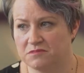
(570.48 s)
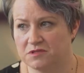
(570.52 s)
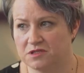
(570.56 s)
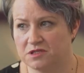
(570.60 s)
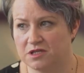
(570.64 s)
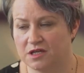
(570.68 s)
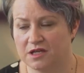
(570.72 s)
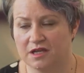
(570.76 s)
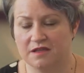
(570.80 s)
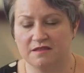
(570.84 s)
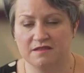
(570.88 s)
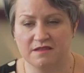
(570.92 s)

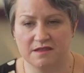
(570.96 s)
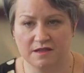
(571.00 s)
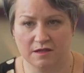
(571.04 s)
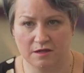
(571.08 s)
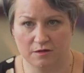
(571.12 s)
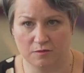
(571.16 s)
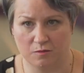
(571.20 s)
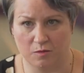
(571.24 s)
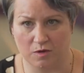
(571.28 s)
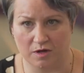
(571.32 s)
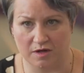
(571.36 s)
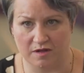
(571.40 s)
to
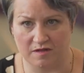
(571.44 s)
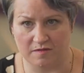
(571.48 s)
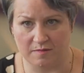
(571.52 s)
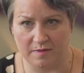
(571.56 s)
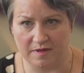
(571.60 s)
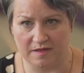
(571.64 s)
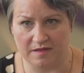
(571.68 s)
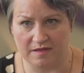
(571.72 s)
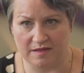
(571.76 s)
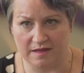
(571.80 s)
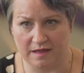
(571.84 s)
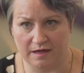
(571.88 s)
consider what has
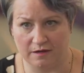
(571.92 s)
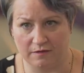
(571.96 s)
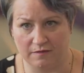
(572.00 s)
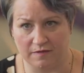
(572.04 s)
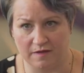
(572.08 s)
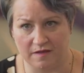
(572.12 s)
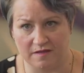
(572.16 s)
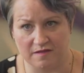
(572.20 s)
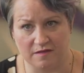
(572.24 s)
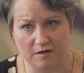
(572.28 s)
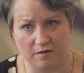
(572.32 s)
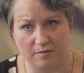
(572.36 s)
been said on
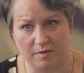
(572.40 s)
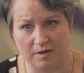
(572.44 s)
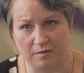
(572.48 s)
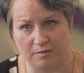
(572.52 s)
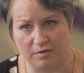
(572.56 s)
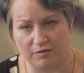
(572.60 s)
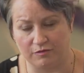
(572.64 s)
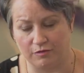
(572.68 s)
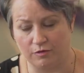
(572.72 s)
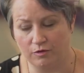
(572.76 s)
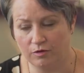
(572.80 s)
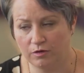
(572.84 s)
this topic
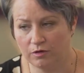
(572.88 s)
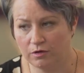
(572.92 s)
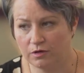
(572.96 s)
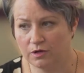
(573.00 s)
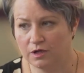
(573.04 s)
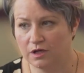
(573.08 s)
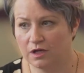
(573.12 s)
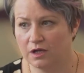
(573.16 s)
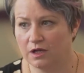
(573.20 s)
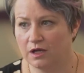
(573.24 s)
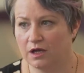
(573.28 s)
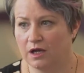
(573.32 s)
before,
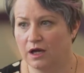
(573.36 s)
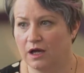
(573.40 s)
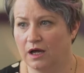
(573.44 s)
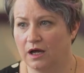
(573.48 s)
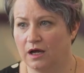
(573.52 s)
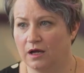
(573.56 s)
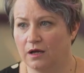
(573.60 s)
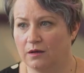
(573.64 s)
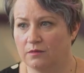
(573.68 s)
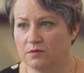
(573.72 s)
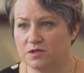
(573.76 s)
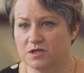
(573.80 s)

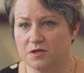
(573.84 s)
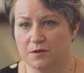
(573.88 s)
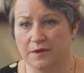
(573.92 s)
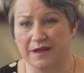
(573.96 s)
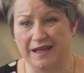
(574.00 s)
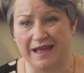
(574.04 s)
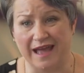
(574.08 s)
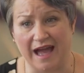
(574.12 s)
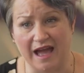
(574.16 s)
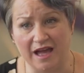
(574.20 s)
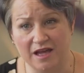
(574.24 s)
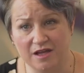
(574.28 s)
to
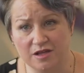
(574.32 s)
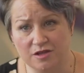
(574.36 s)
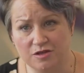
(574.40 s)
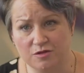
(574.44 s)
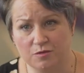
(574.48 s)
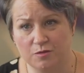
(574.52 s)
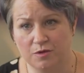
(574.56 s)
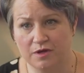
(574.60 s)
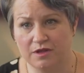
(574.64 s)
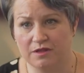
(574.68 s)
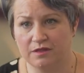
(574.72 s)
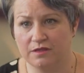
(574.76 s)

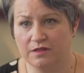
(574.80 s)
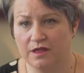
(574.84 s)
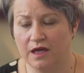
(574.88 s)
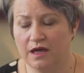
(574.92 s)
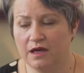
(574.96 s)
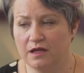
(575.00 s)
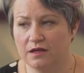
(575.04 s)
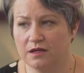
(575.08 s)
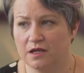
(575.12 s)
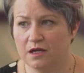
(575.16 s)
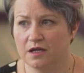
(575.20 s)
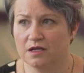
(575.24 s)
engage with
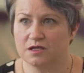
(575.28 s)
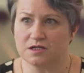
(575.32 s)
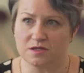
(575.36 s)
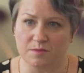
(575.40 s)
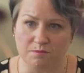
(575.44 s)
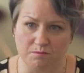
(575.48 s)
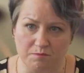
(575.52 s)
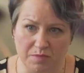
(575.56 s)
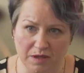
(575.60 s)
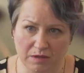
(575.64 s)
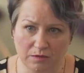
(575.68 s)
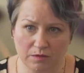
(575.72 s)
that, to
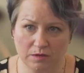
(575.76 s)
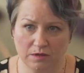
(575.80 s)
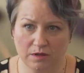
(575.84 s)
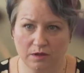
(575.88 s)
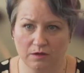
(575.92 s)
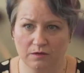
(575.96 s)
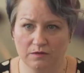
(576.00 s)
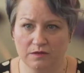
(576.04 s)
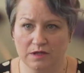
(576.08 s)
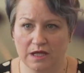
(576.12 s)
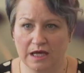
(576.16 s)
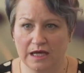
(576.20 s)
build
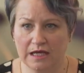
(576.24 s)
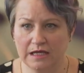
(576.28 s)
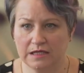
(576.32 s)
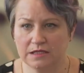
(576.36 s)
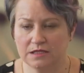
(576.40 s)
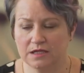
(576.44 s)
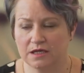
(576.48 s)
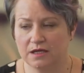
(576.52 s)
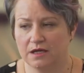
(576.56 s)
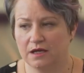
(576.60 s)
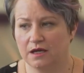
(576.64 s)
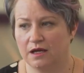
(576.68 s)
on
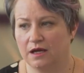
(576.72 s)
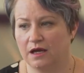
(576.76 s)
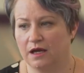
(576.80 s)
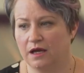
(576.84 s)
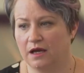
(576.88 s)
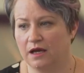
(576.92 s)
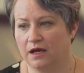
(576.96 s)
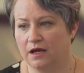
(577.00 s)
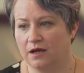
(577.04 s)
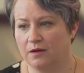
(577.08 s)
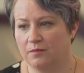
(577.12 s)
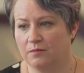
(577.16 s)
that,
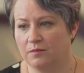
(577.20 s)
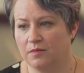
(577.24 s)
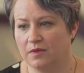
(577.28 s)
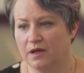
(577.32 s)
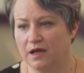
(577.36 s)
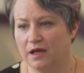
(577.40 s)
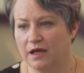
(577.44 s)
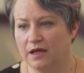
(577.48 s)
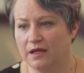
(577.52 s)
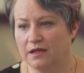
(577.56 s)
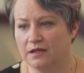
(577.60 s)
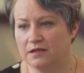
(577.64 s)

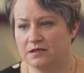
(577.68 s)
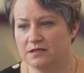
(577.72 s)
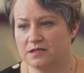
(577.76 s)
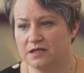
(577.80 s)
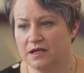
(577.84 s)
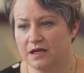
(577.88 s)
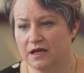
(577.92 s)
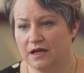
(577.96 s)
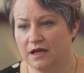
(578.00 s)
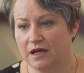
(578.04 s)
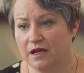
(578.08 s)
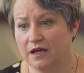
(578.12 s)
and,
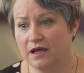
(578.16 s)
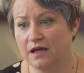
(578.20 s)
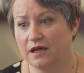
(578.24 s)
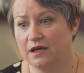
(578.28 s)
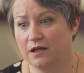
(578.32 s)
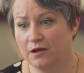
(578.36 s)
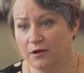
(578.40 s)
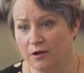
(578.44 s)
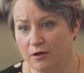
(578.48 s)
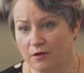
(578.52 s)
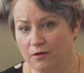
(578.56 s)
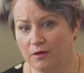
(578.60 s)

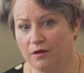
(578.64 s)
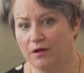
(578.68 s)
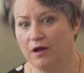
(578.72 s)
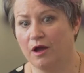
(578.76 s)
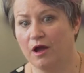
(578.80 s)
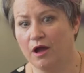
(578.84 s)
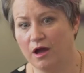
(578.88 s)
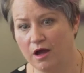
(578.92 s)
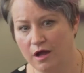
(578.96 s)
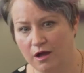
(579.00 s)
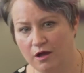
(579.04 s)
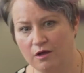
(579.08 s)

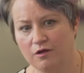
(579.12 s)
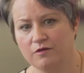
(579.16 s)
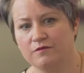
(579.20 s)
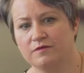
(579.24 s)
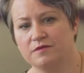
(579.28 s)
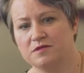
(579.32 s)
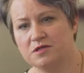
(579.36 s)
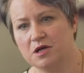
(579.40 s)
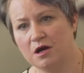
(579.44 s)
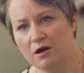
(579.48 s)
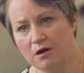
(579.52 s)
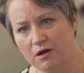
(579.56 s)
over
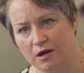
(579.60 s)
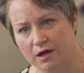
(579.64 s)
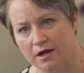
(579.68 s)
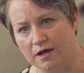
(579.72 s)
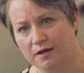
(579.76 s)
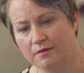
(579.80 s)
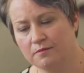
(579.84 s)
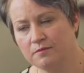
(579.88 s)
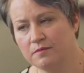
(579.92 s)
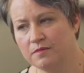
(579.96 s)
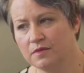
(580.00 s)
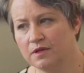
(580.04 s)

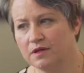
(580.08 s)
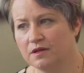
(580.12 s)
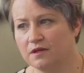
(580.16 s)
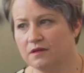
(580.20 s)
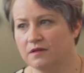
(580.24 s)
time,